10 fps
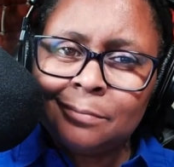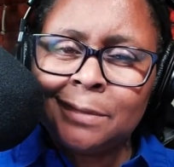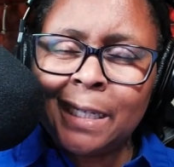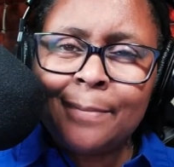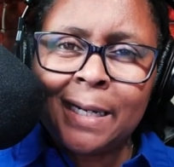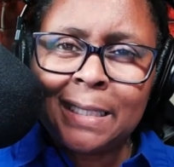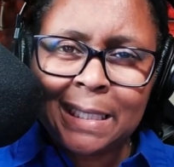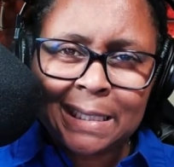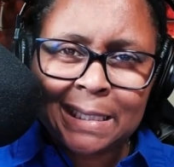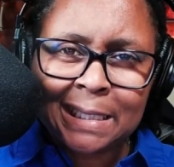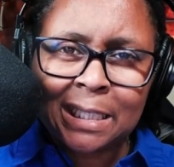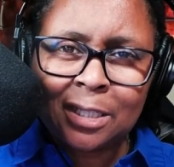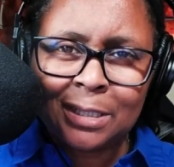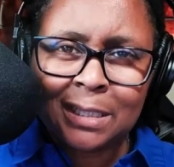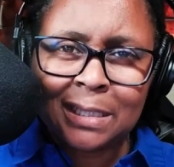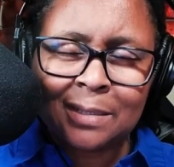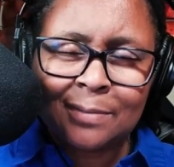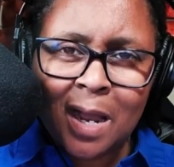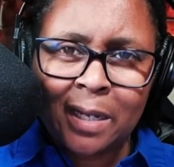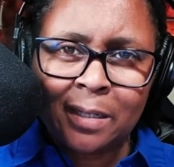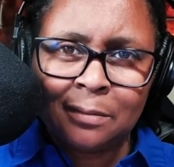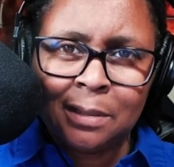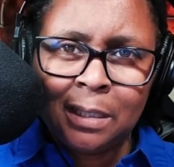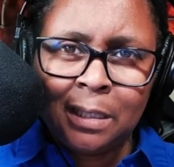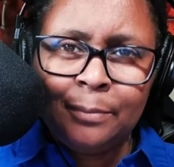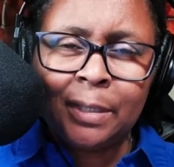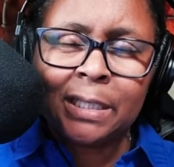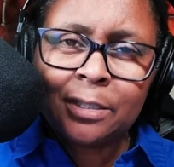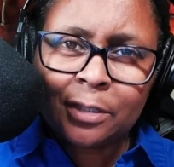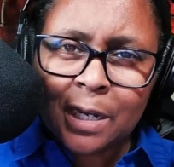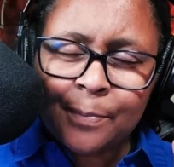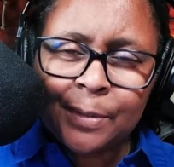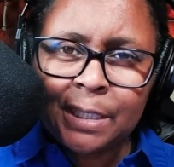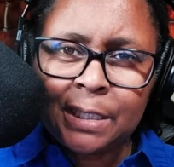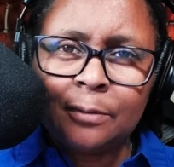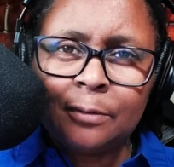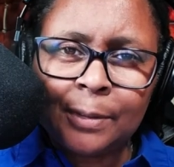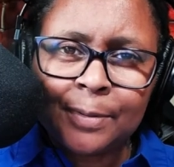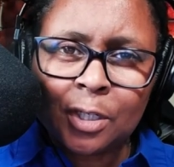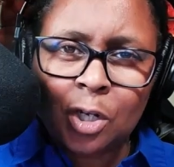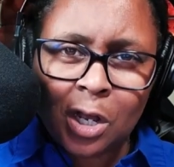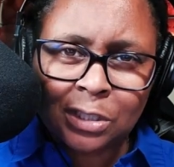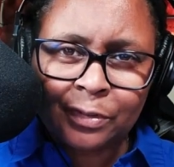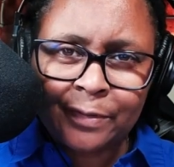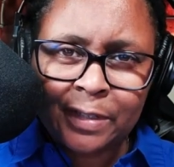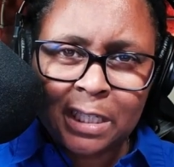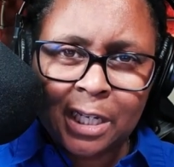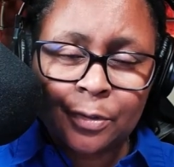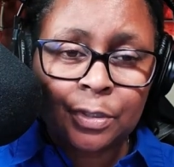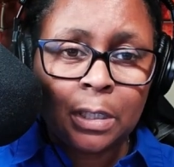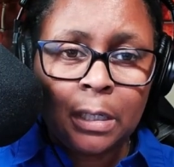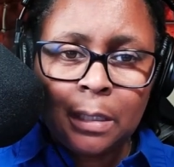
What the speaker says: They might take 63 cents a mile because their company's flipping the cost for everything else.